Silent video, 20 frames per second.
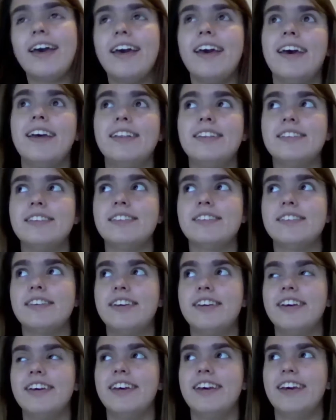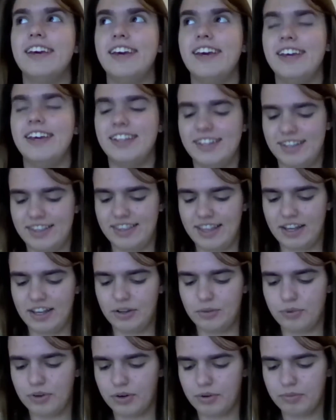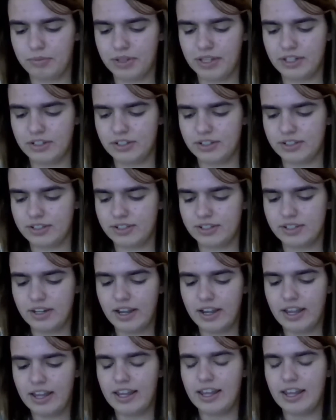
And than you would normally, just